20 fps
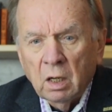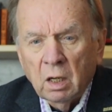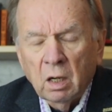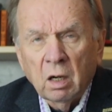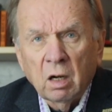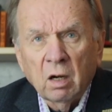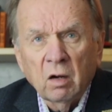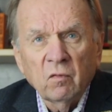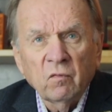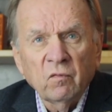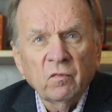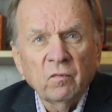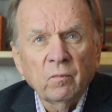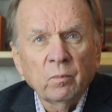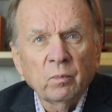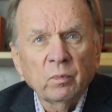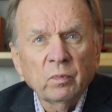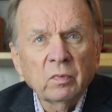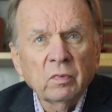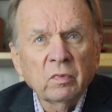of
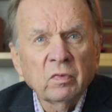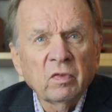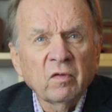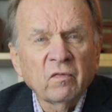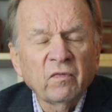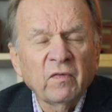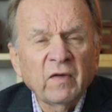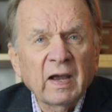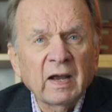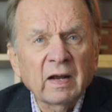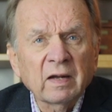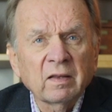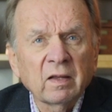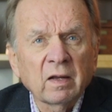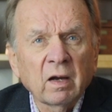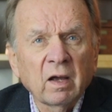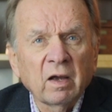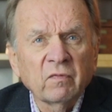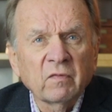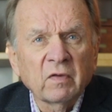the fact
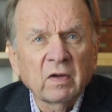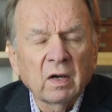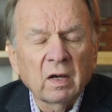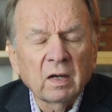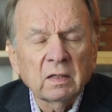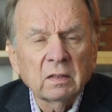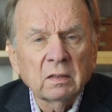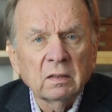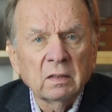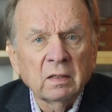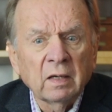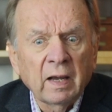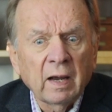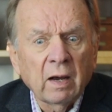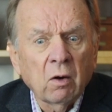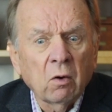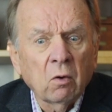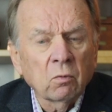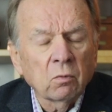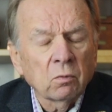that I've got
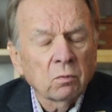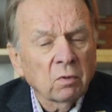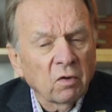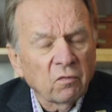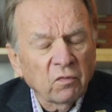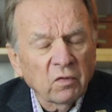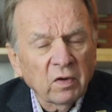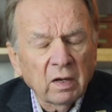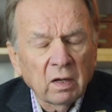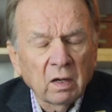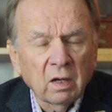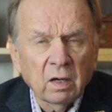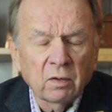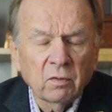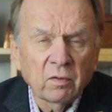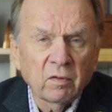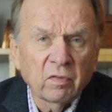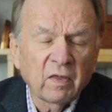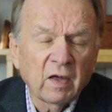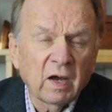now roughly one
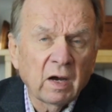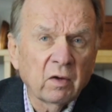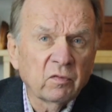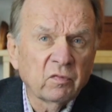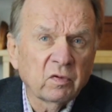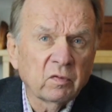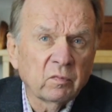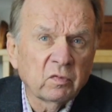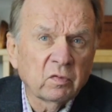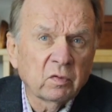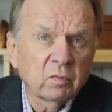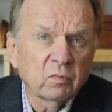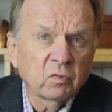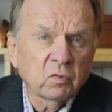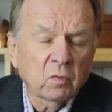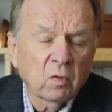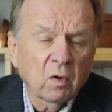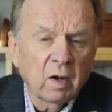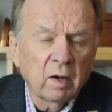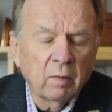hundred thousand
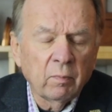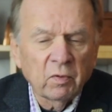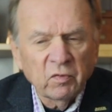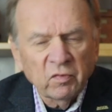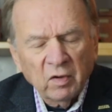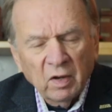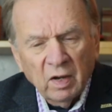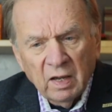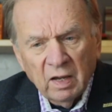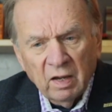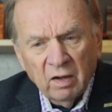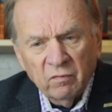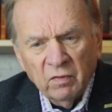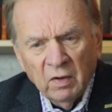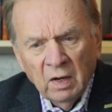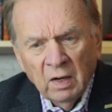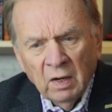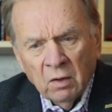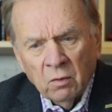subscribers, I have